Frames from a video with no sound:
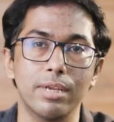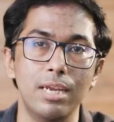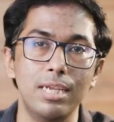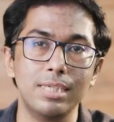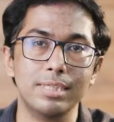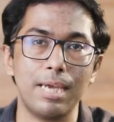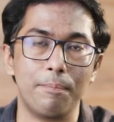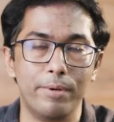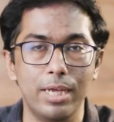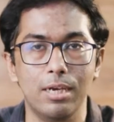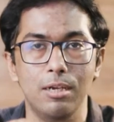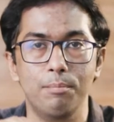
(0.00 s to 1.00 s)
really
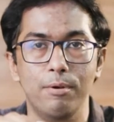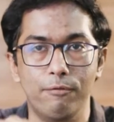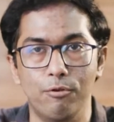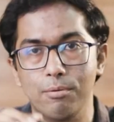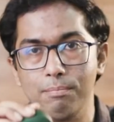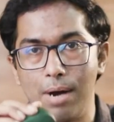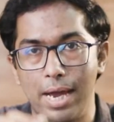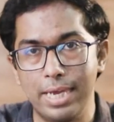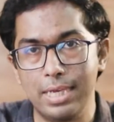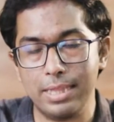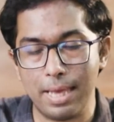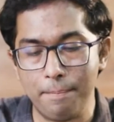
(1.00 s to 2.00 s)
skeptical before
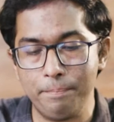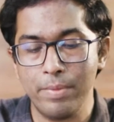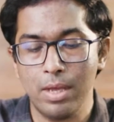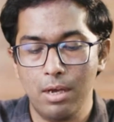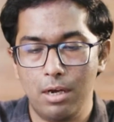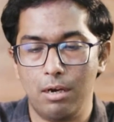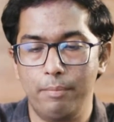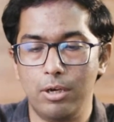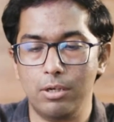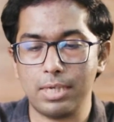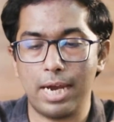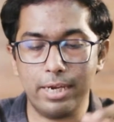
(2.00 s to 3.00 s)
buying them
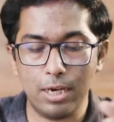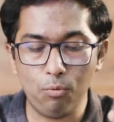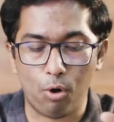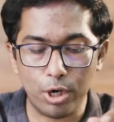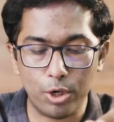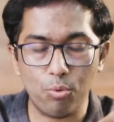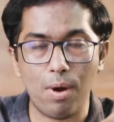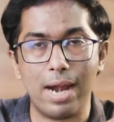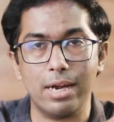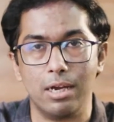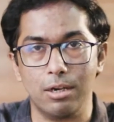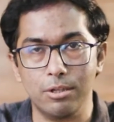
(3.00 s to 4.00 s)
because I didn't want to
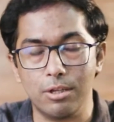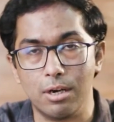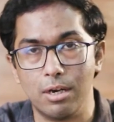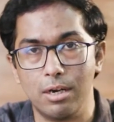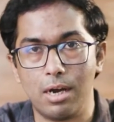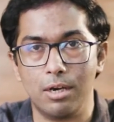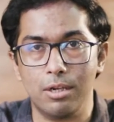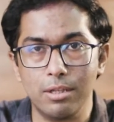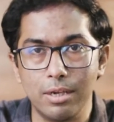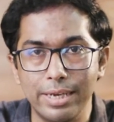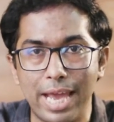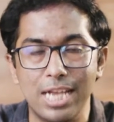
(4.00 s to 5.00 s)
add
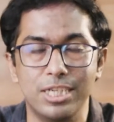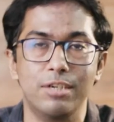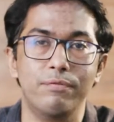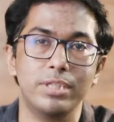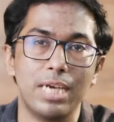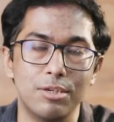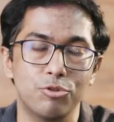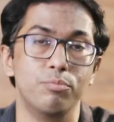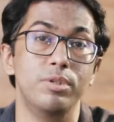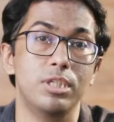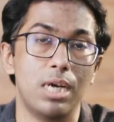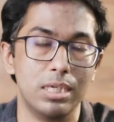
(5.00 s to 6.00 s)
another gadget which has to
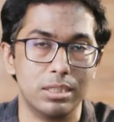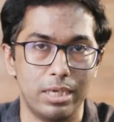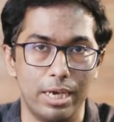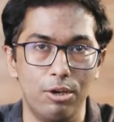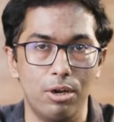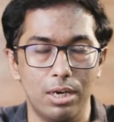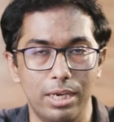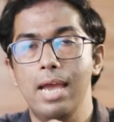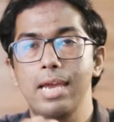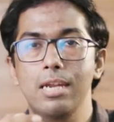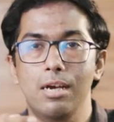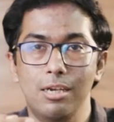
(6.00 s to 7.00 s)
be charged regularly
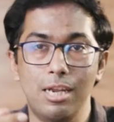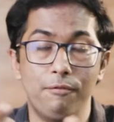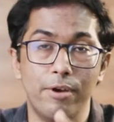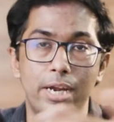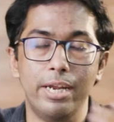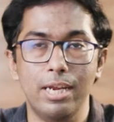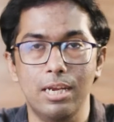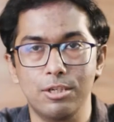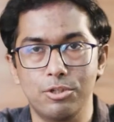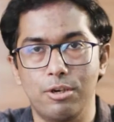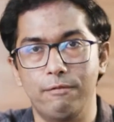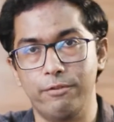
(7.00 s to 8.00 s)
in a never-ending
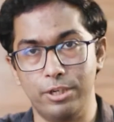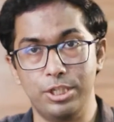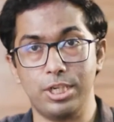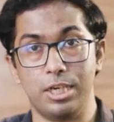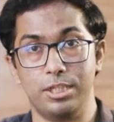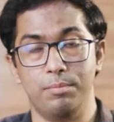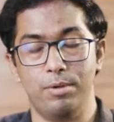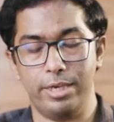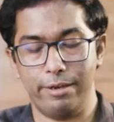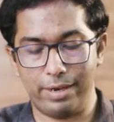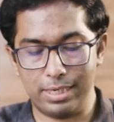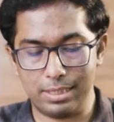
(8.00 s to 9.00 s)
list of
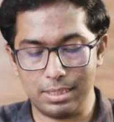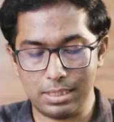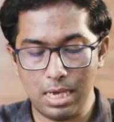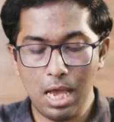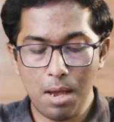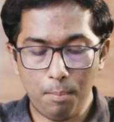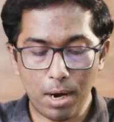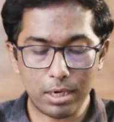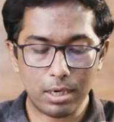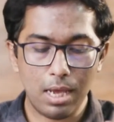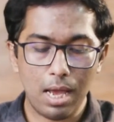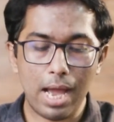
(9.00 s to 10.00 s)
rechargeable devices. But
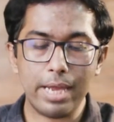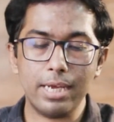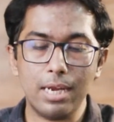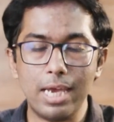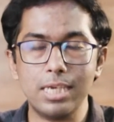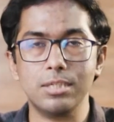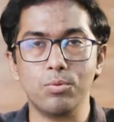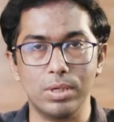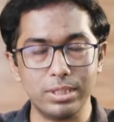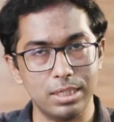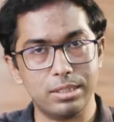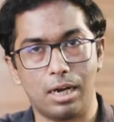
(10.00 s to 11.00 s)
I realized
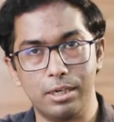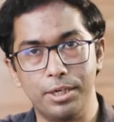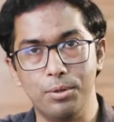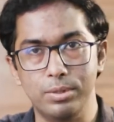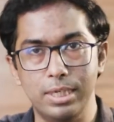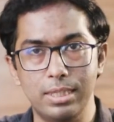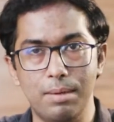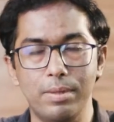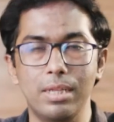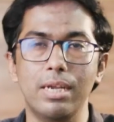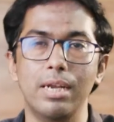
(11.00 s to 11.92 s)
once I started using them then